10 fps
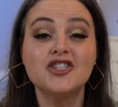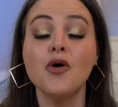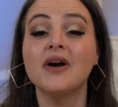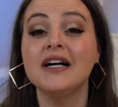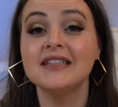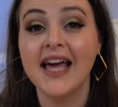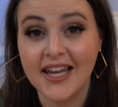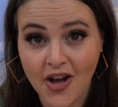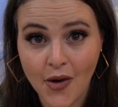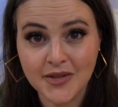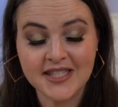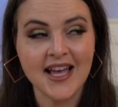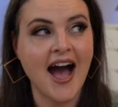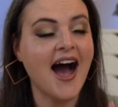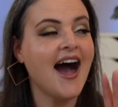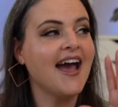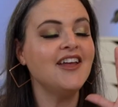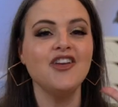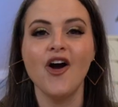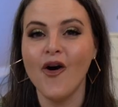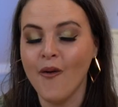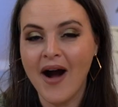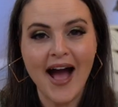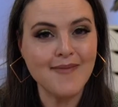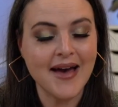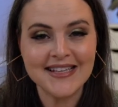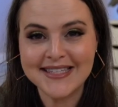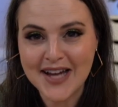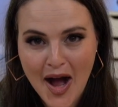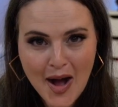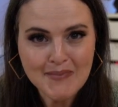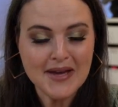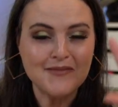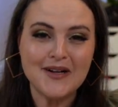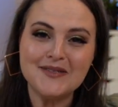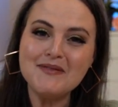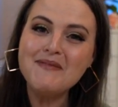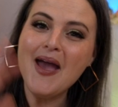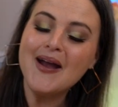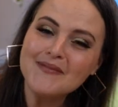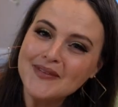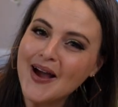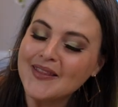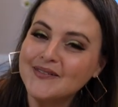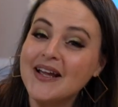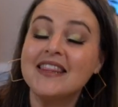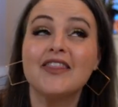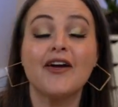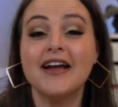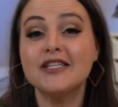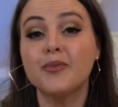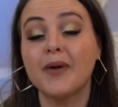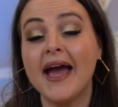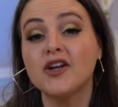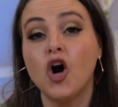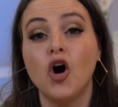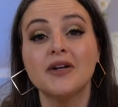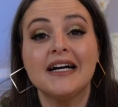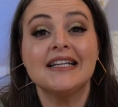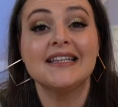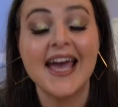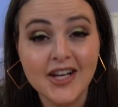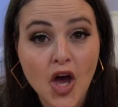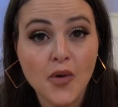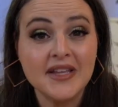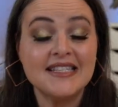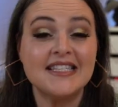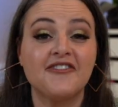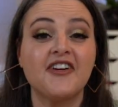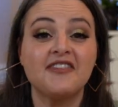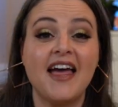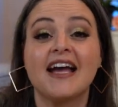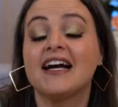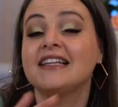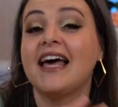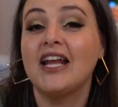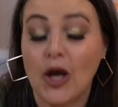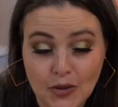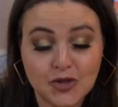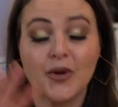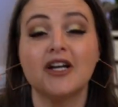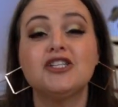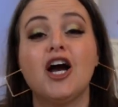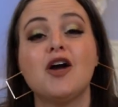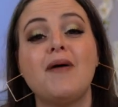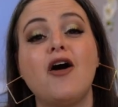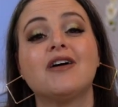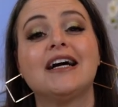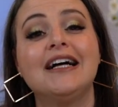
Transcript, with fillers: So Kaleidos, I know I messed up in What's Been Makeup the other week that there is a brand called Kaleido that's different than Kaleidos. We're going to talk about